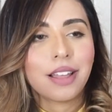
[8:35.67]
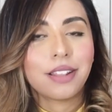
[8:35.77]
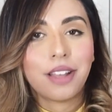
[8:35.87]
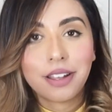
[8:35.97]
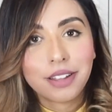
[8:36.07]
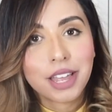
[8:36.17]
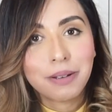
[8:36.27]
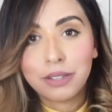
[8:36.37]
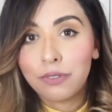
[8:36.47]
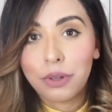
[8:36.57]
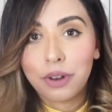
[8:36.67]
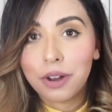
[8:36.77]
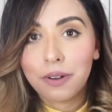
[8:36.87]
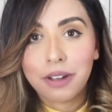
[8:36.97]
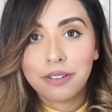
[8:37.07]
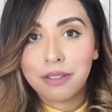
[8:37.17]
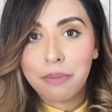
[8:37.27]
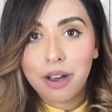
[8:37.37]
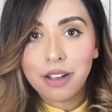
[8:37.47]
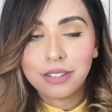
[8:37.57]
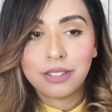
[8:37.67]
Luckily it was floating around in the box,